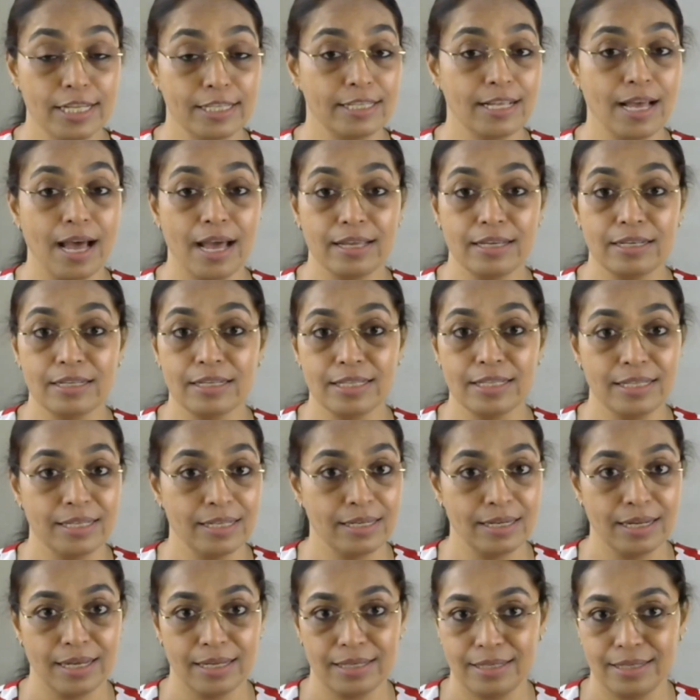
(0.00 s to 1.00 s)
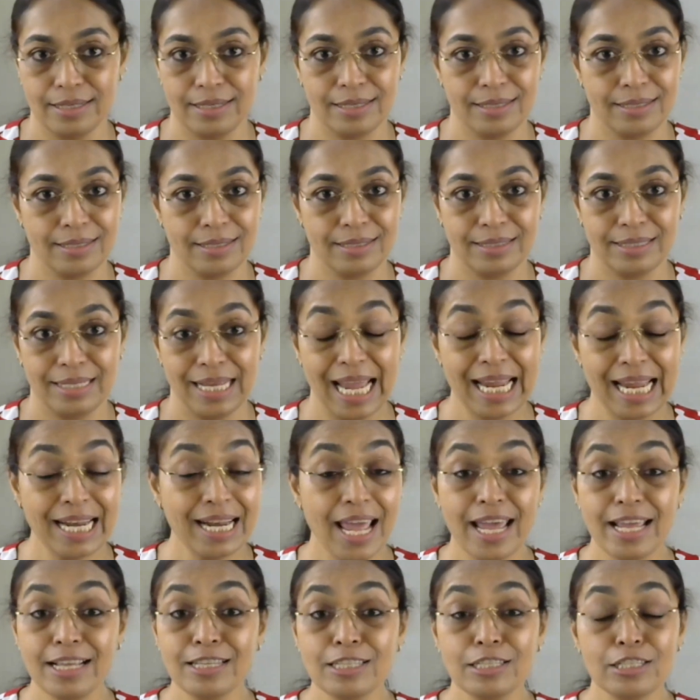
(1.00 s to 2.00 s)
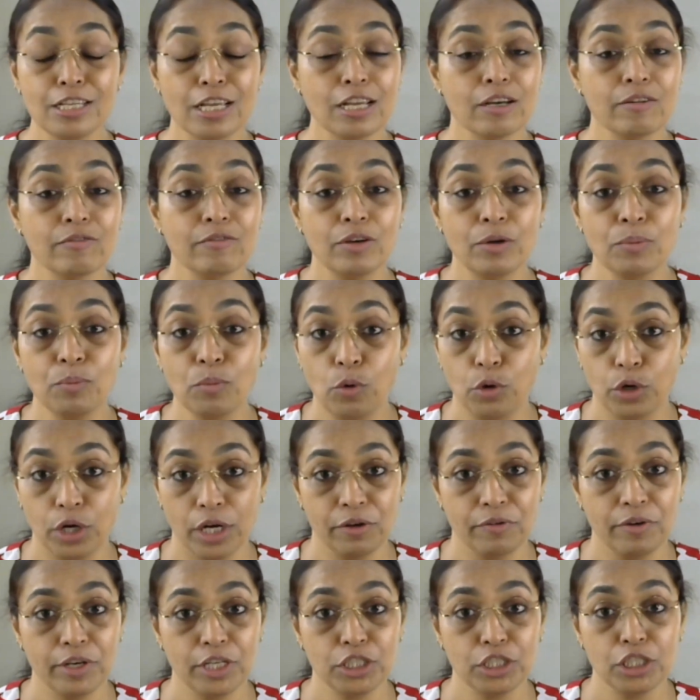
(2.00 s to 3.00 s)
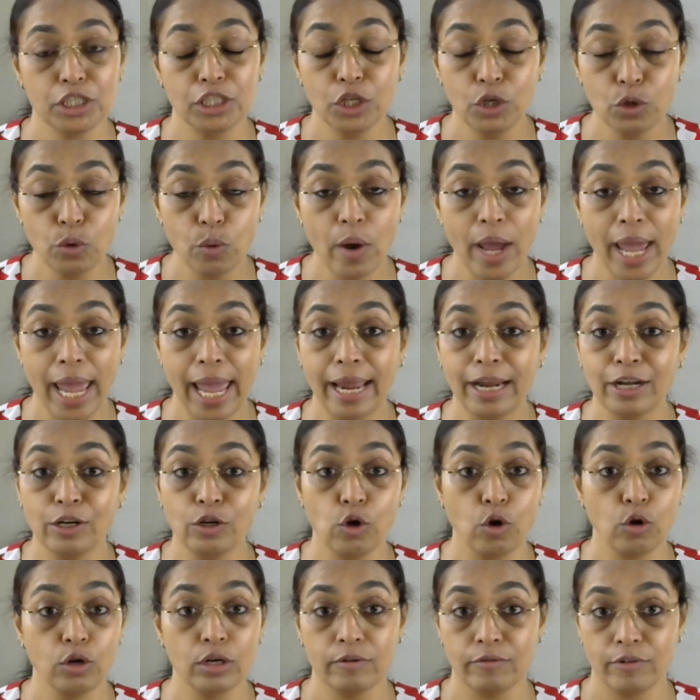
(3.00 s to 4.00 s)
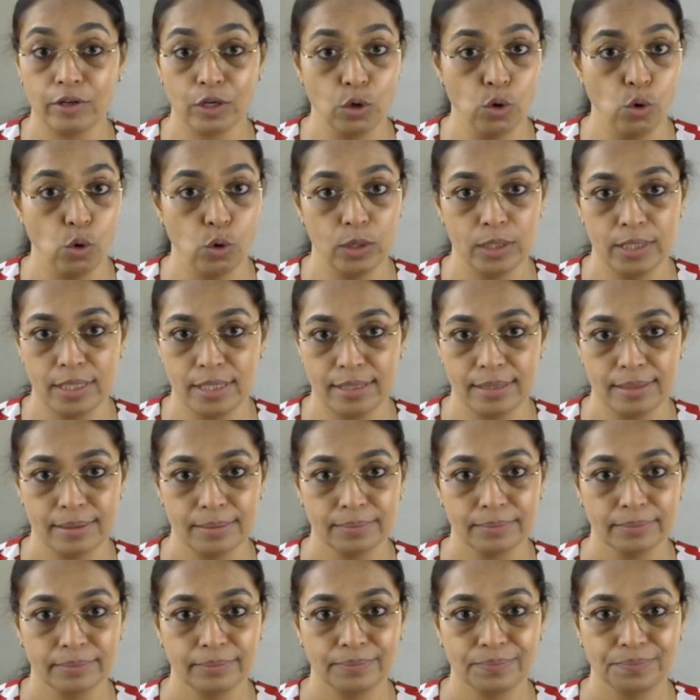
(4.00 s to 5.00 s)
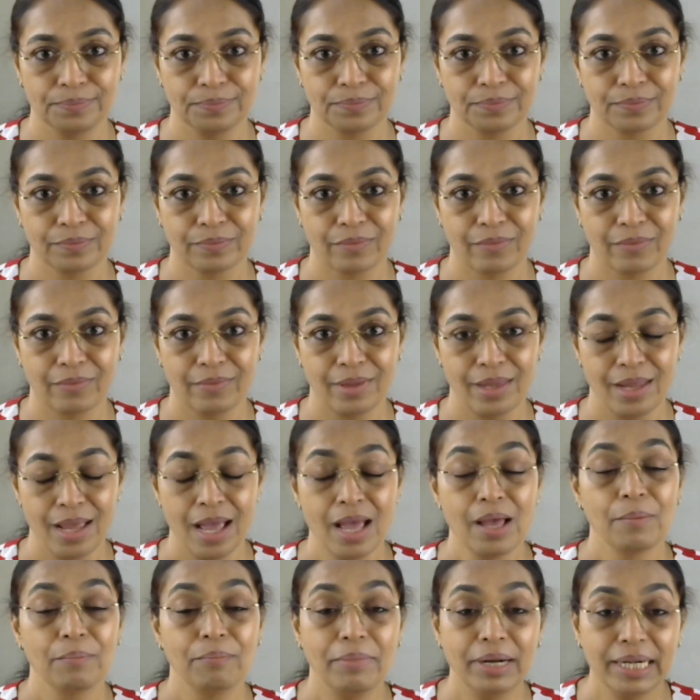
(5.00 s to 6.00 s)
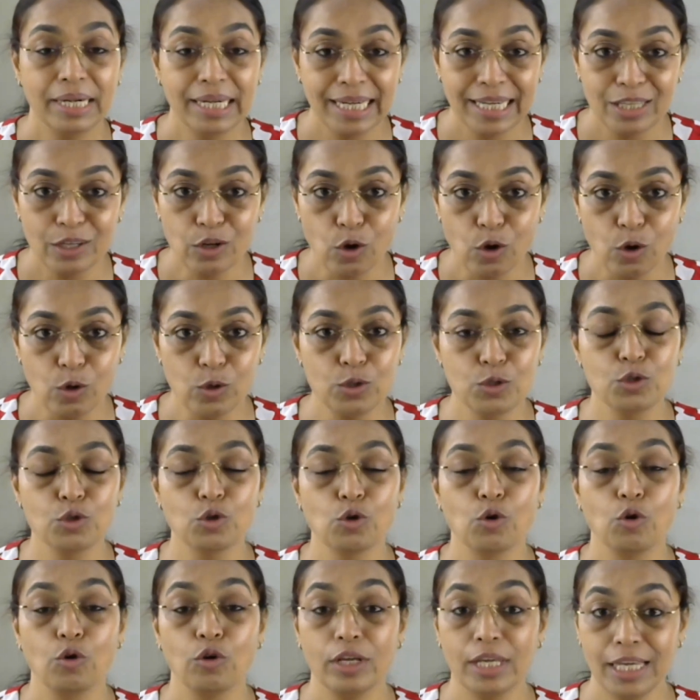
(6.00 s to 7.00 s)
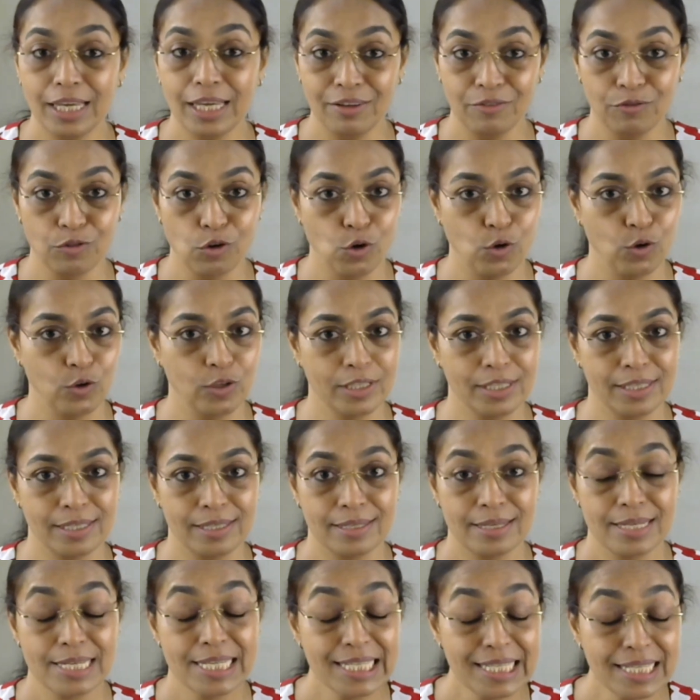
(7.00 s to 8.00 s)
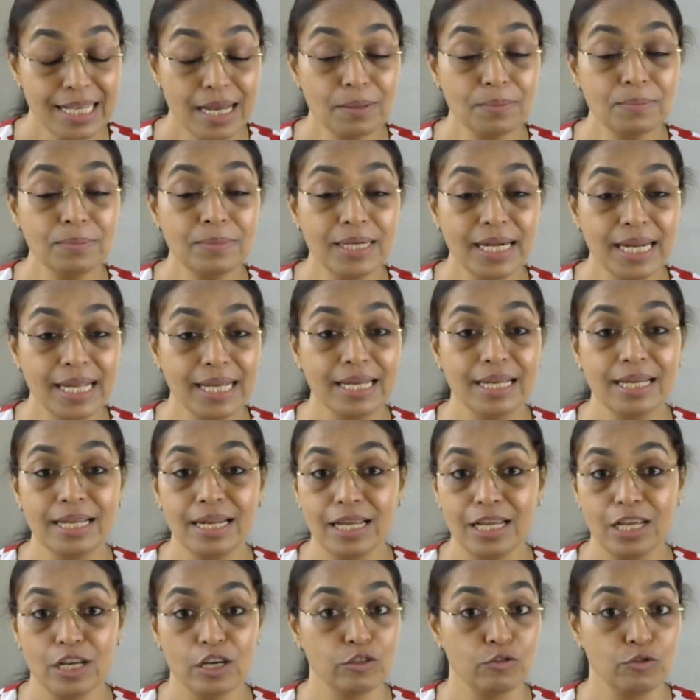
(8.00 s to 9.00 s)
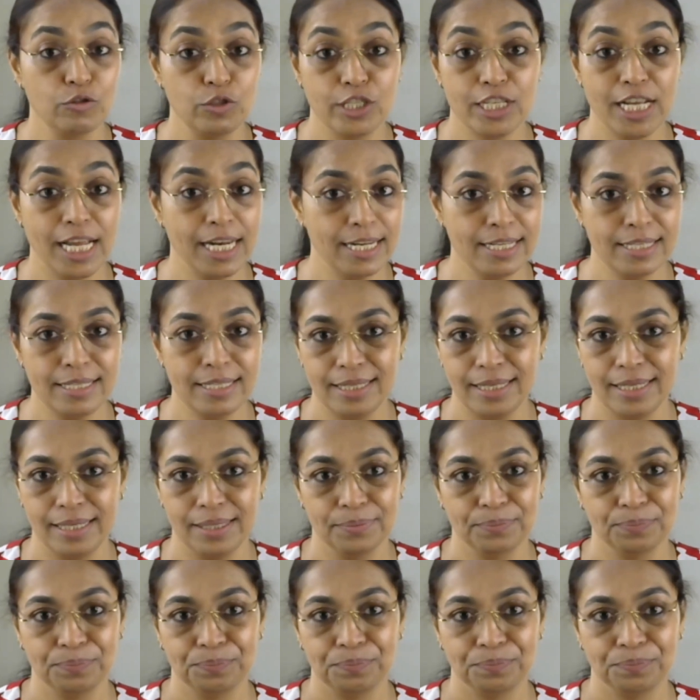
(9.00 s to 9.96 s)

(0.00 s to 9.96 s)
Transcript: desires in us, enhancing our motivation to act on our goals. But it also evokes some degree of jealousy,